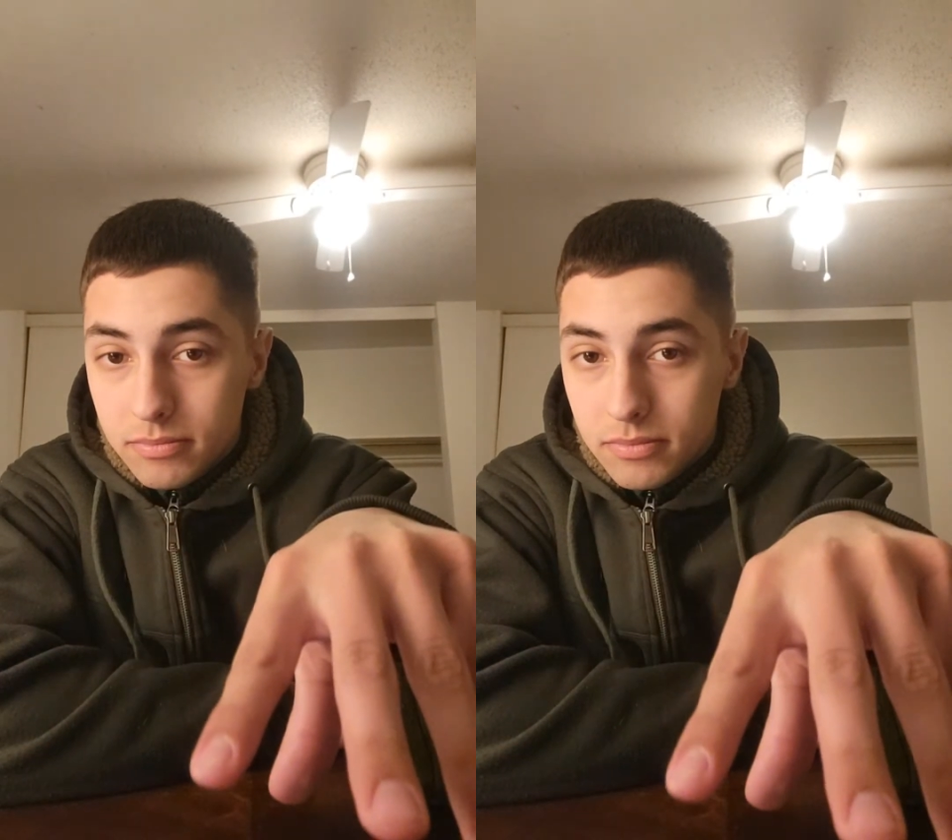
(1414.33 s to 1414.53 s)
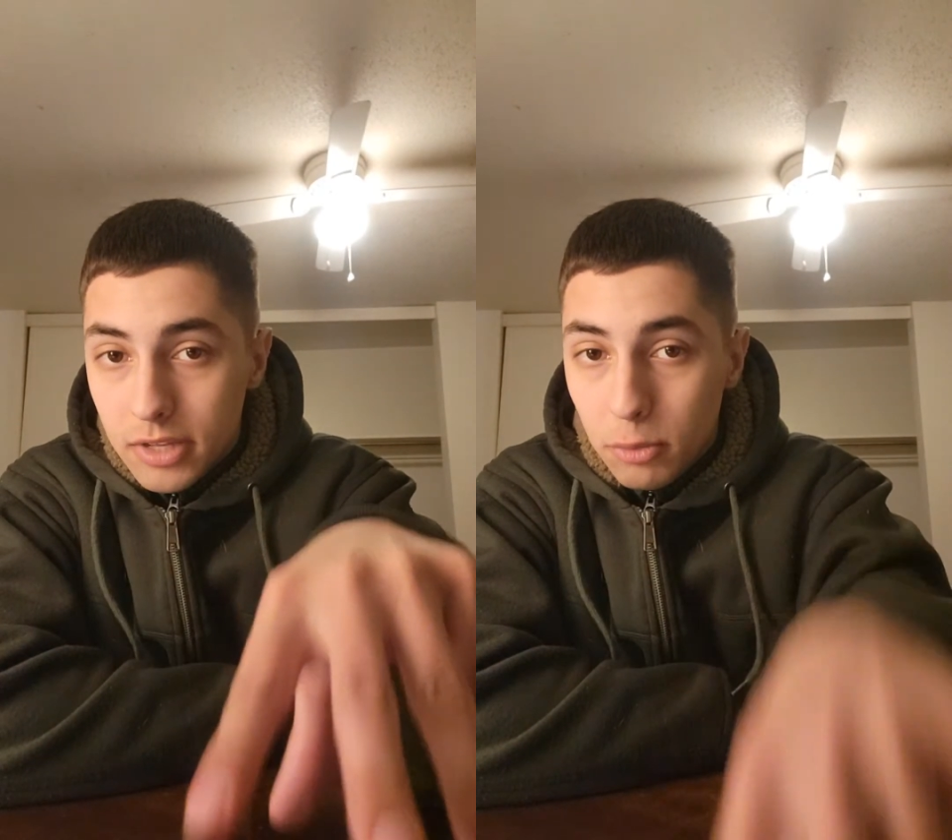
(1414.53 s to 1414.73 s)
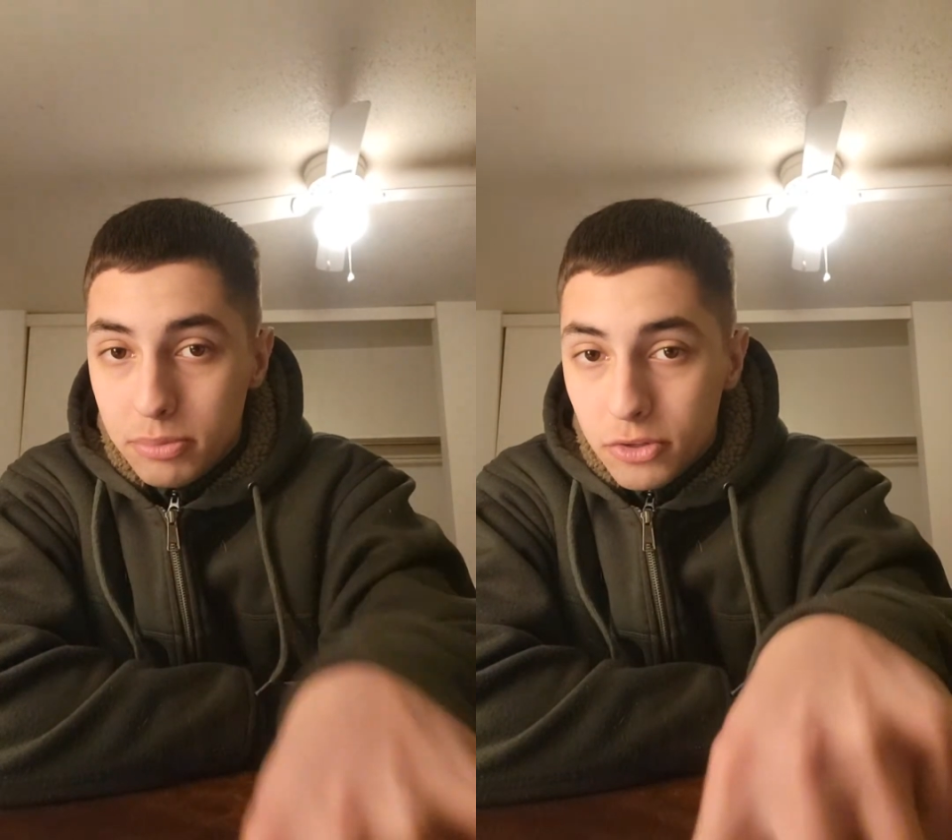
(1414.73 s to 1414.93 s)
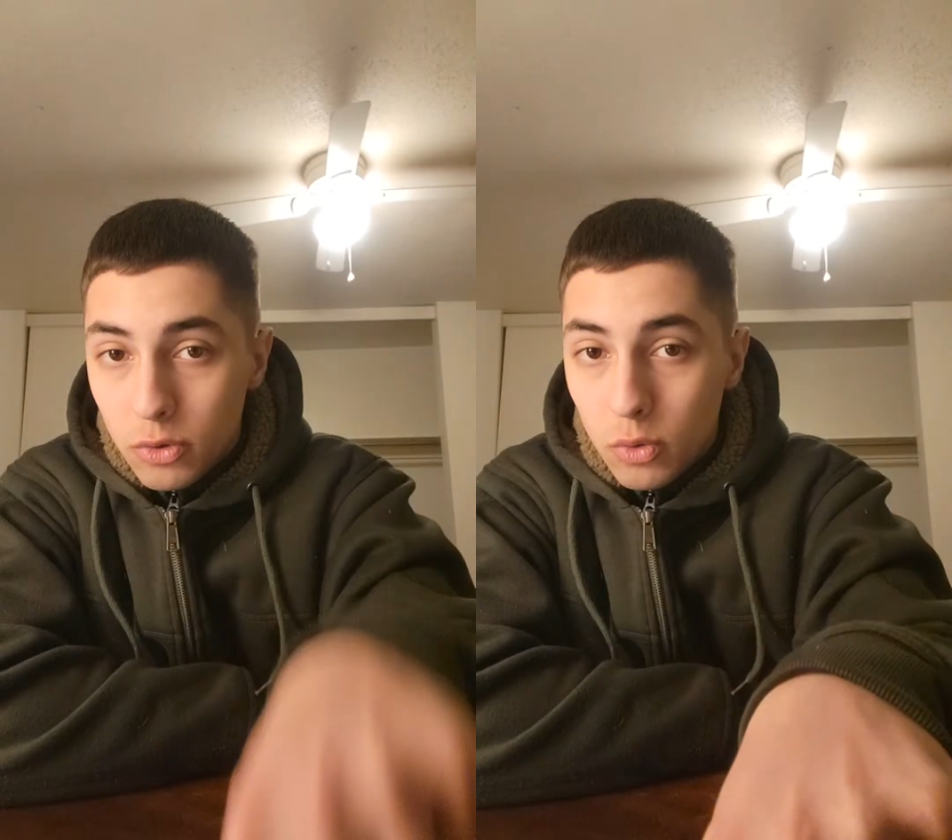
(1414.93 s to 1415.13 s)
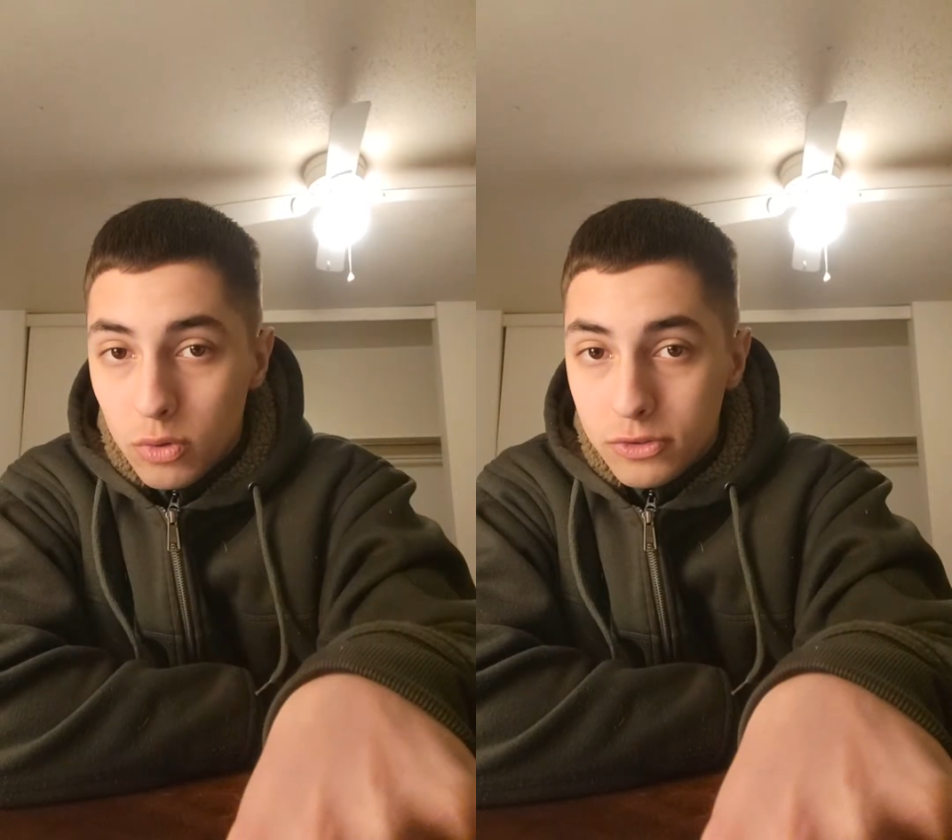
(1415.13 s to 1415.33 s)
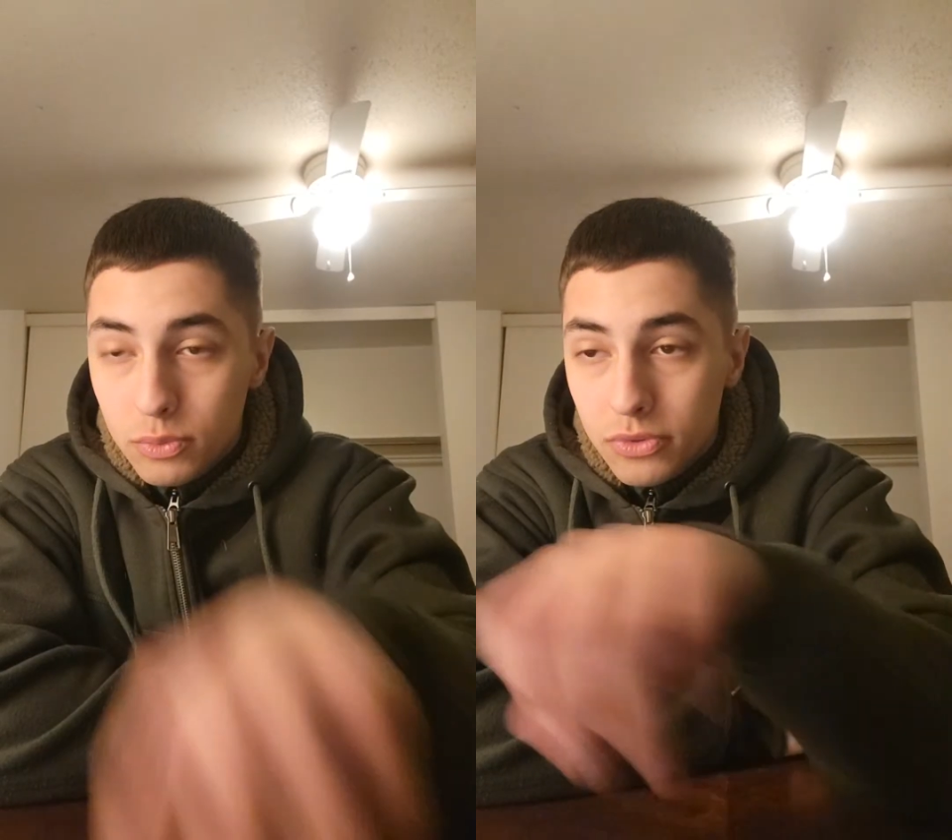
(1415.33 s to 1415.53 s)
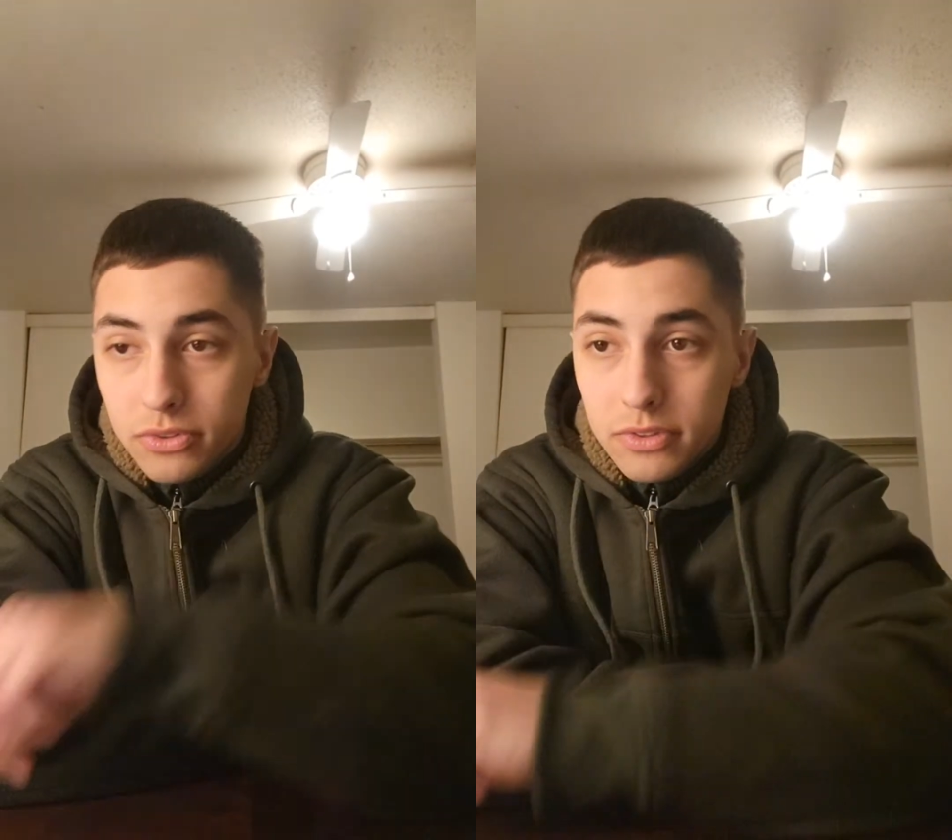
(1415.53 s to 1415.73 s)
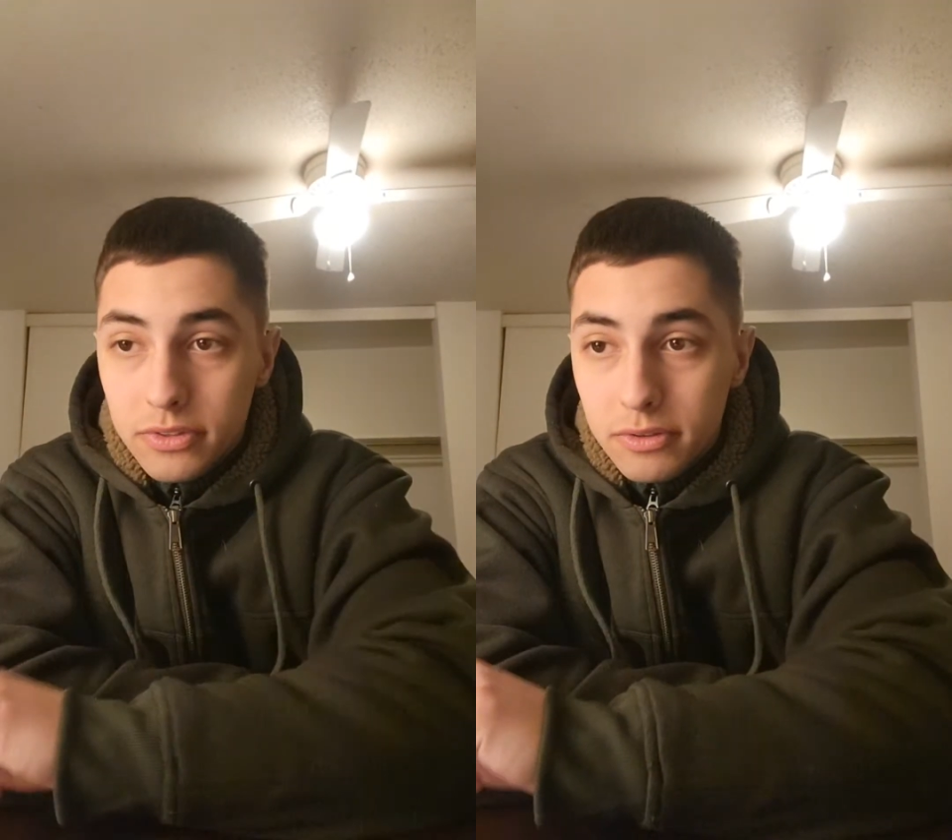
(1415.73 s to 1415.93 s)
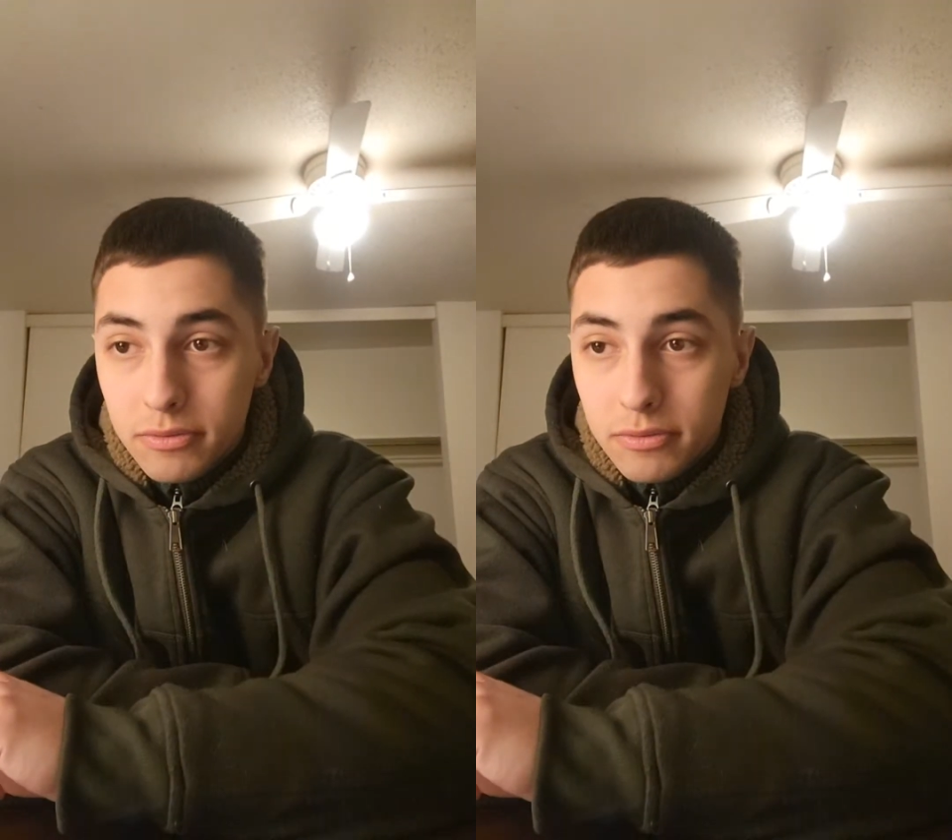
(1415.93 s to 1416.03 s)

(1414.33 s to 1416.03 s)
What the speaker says: helps the horse with the